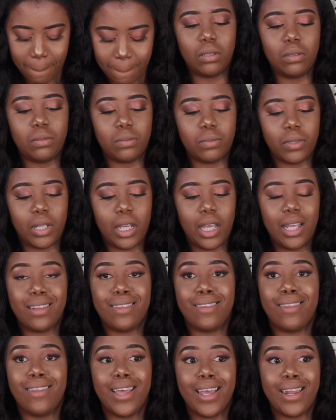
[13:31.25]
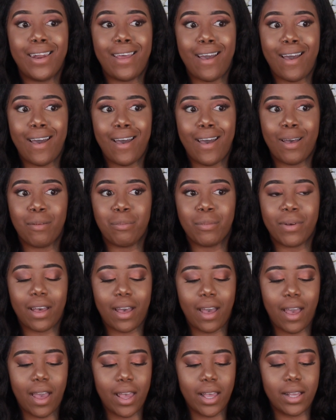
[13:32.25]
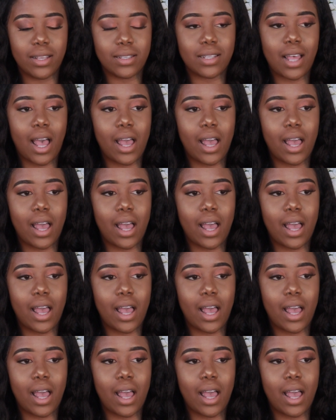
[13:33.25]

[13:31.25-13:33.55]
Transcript: Oh, it lit up, guys.